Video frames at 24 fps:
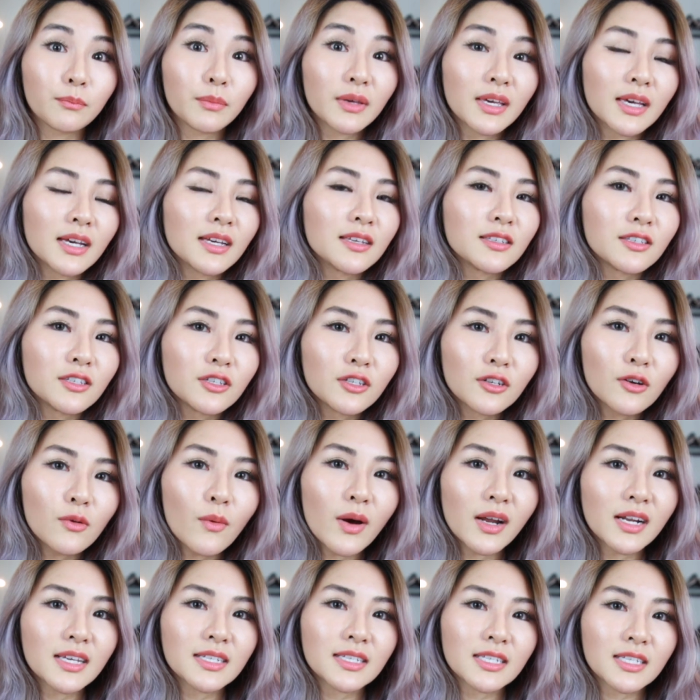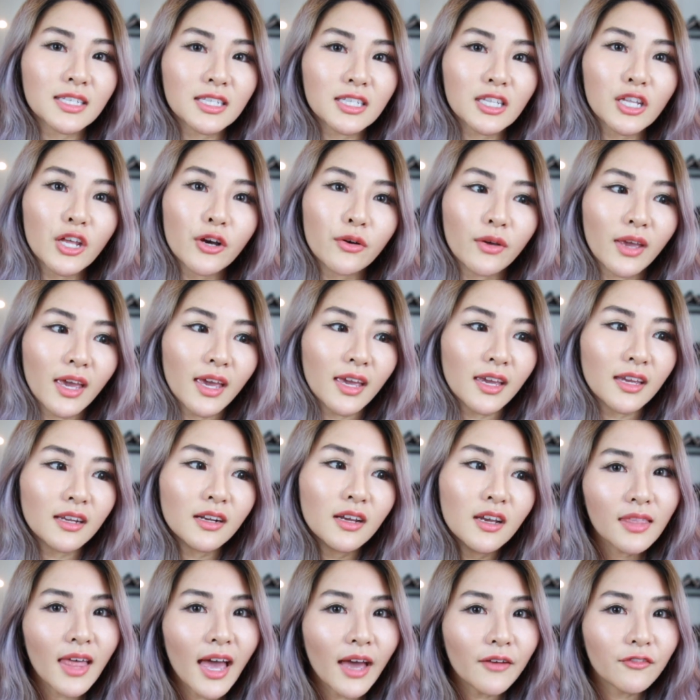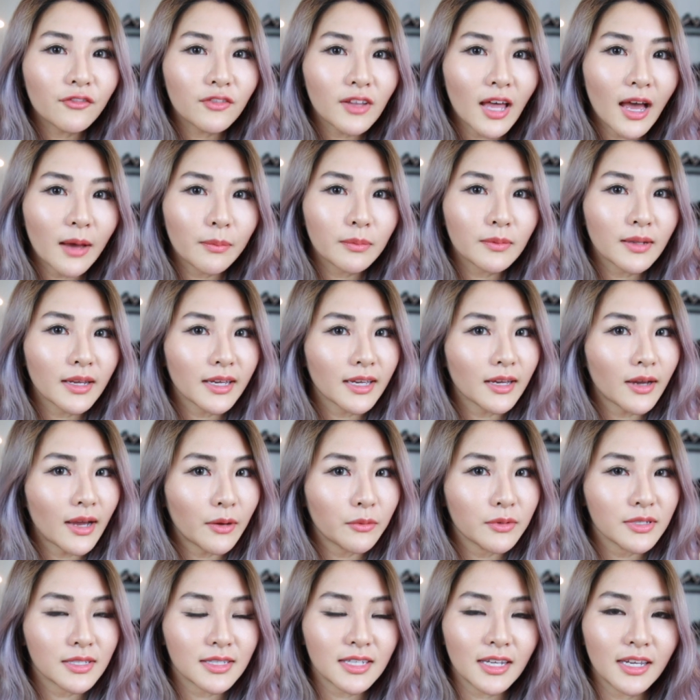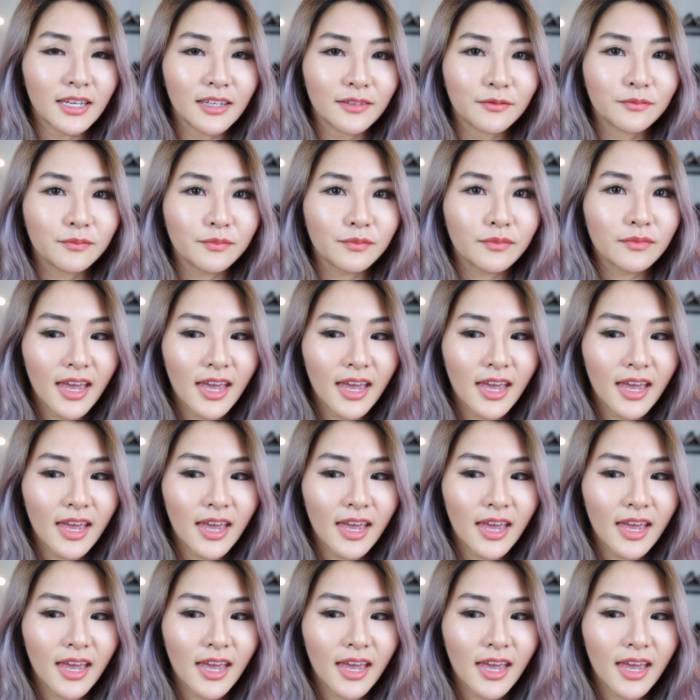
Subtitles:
because you don't want to dislocate that flap like I was saying.